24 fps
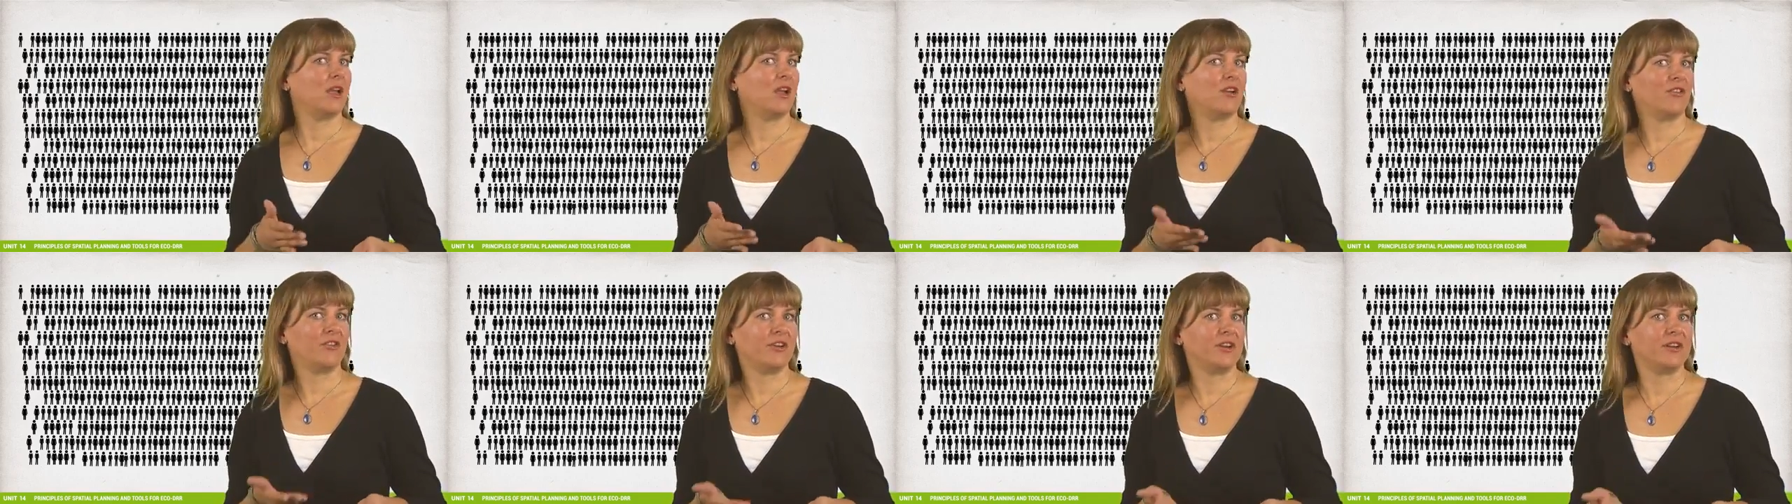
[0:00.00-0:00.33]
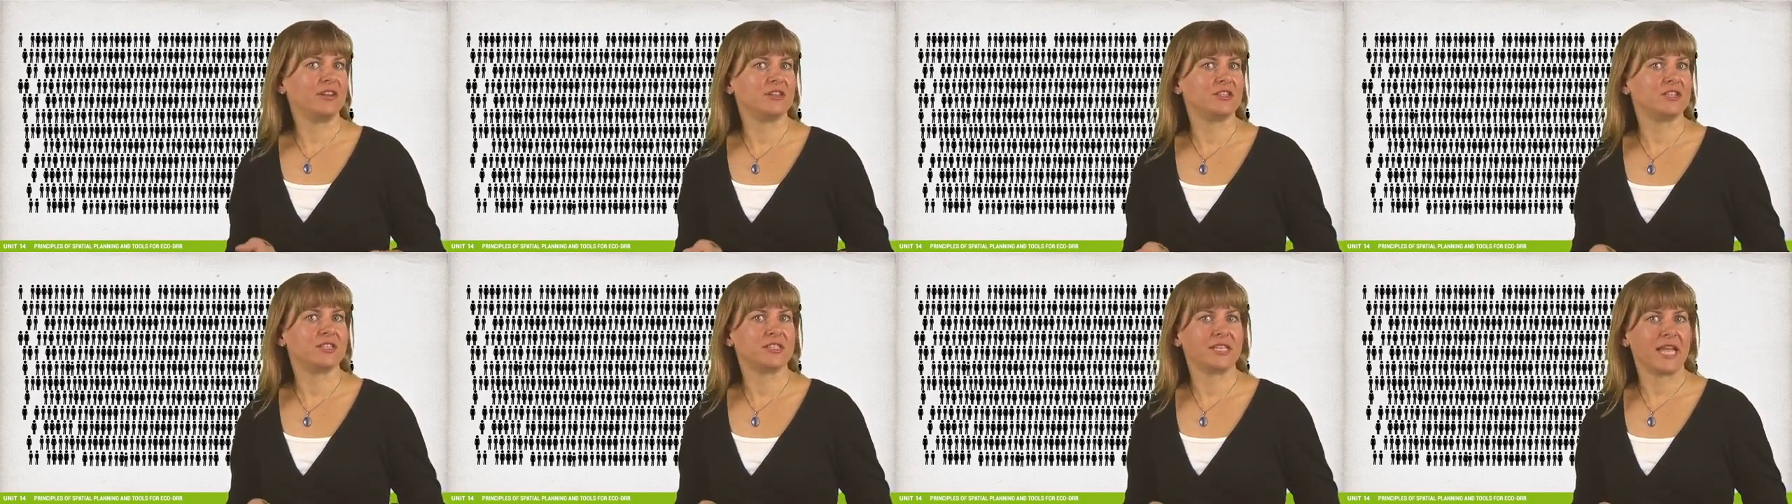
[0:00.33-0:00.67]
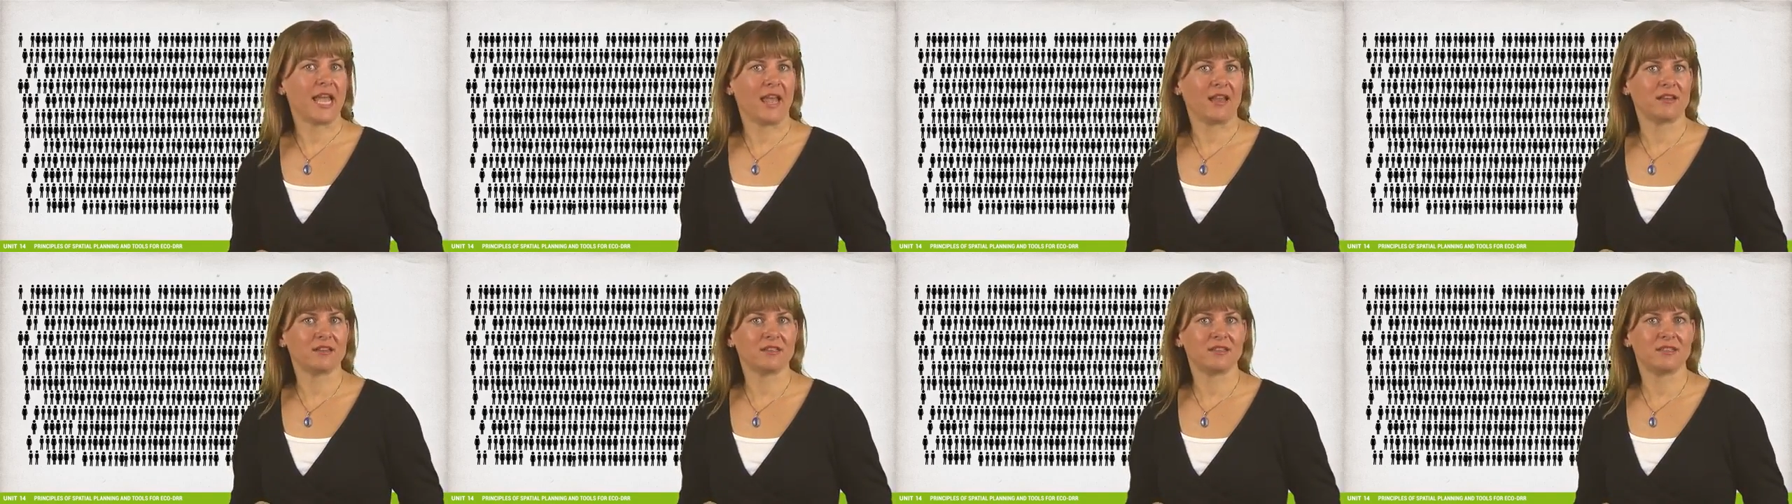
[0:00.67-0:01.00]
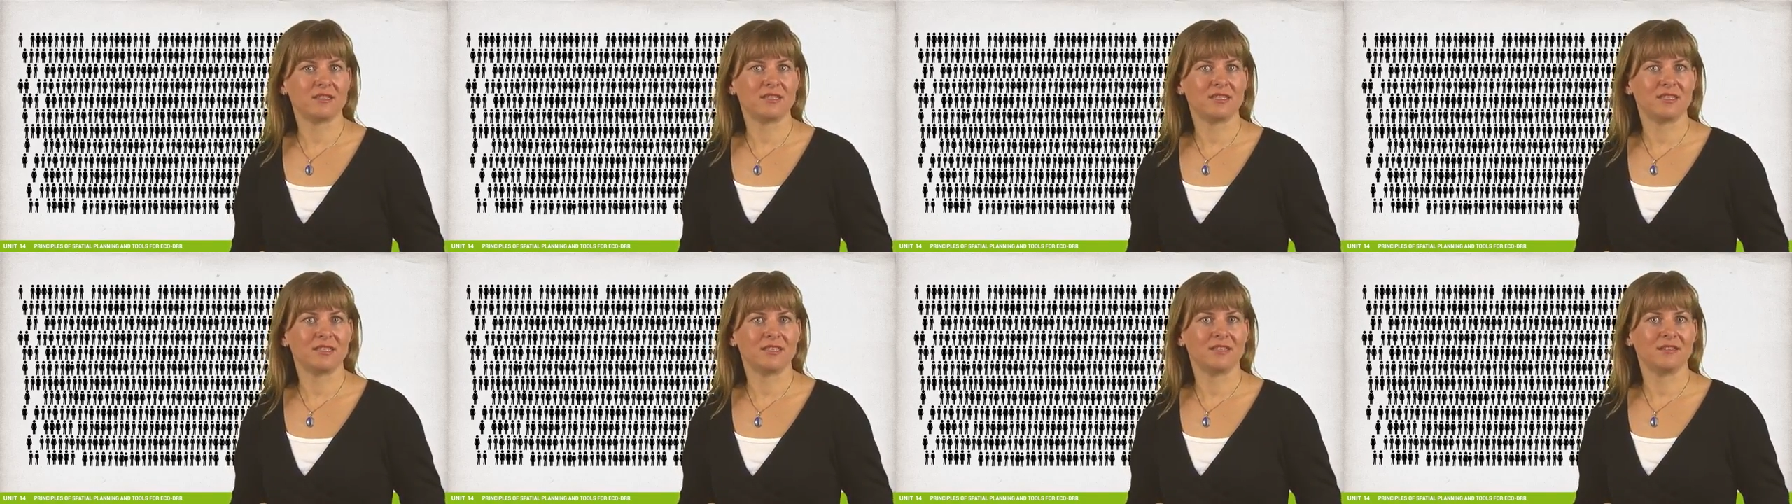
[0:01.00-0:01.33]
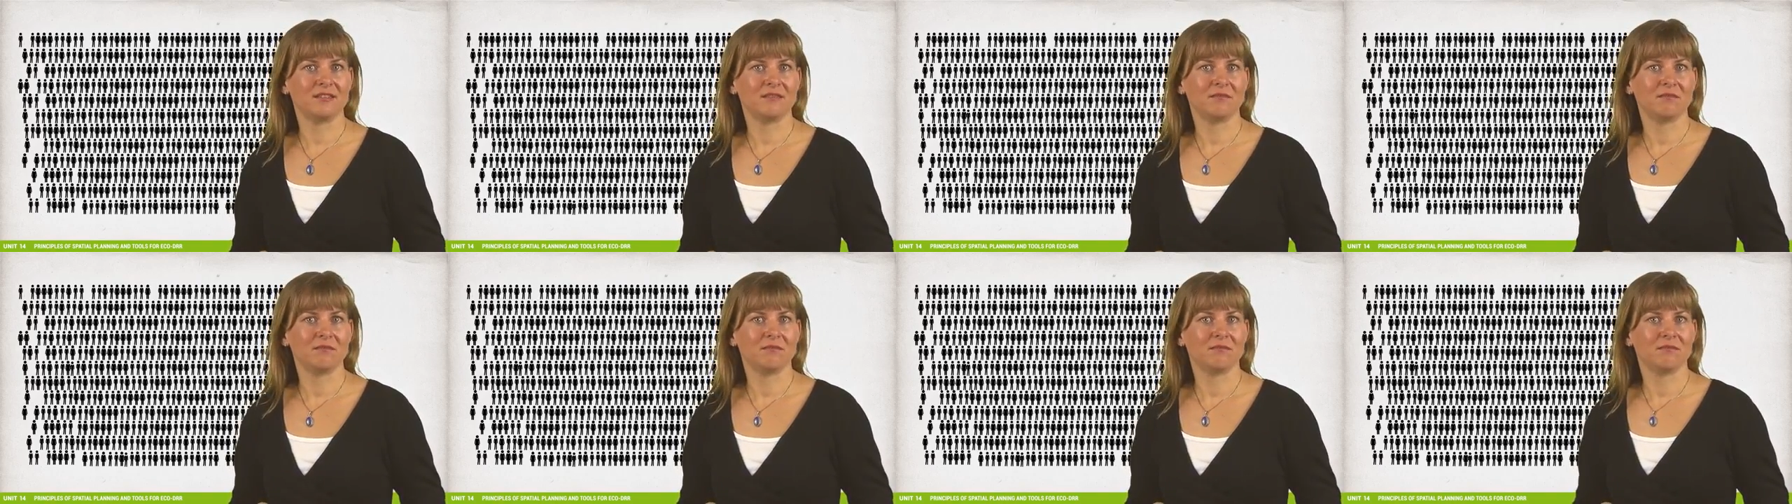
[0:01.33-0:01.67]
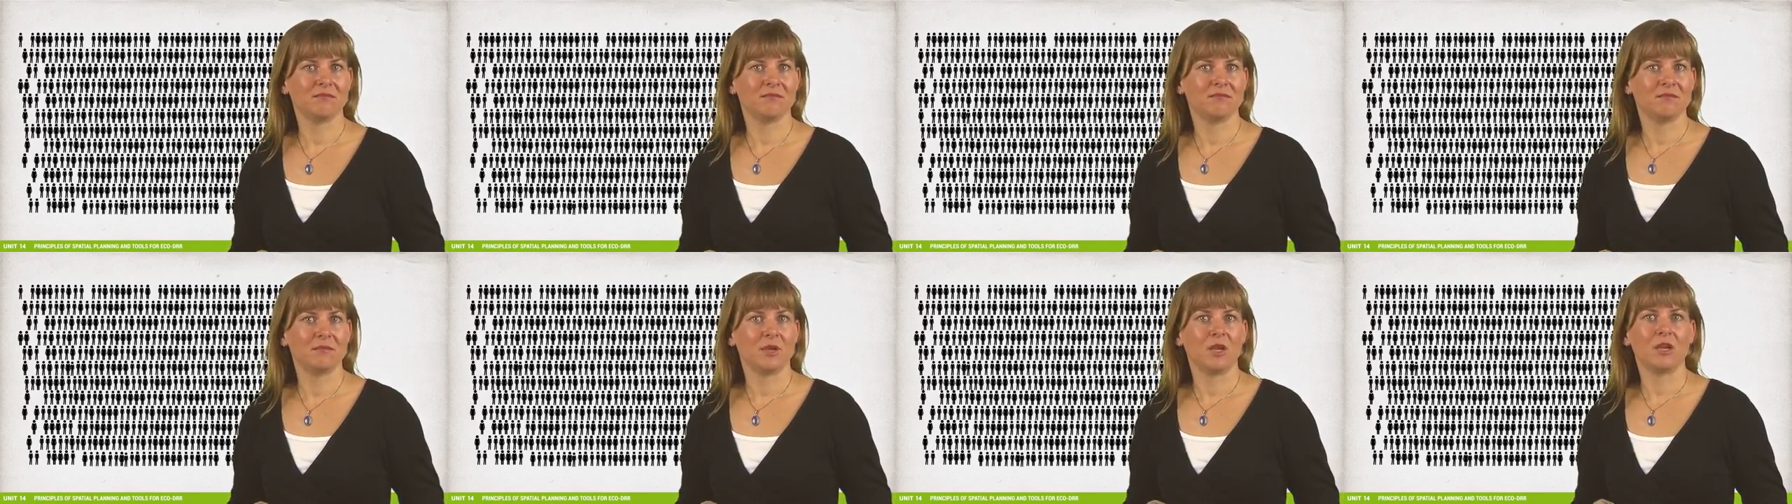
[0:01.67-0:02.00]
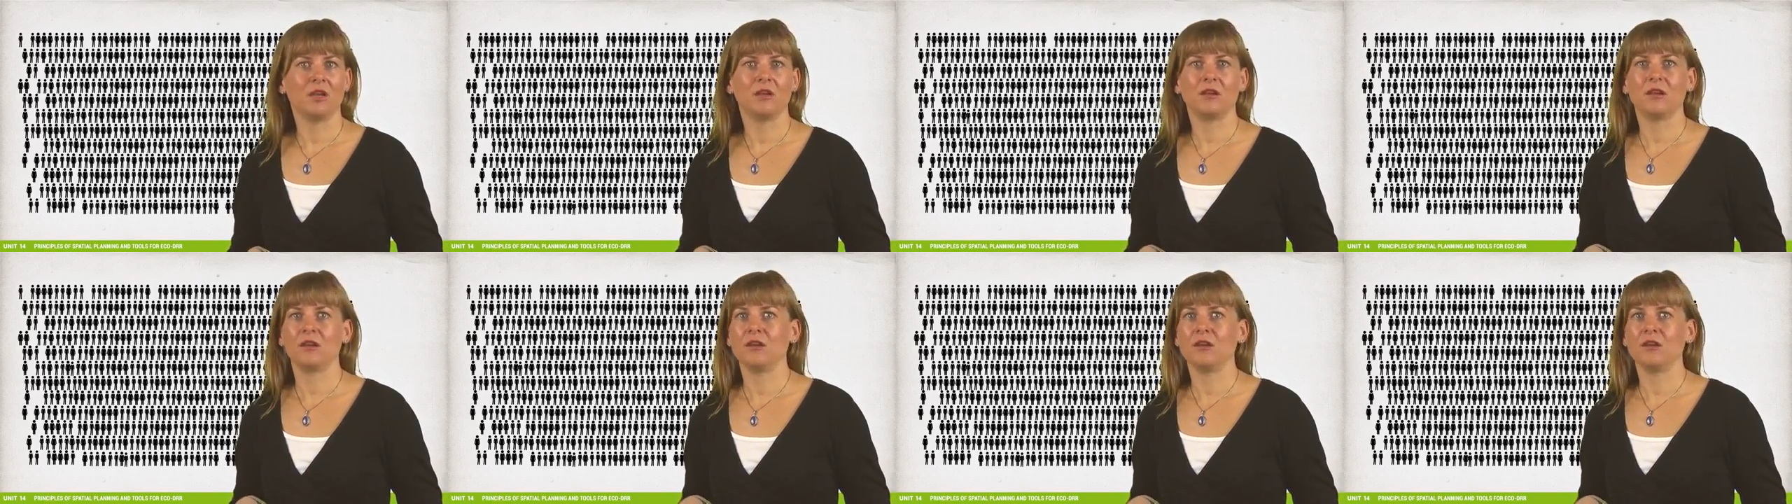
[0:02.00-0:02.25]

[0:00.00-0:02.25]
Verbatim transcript: a religious entity, a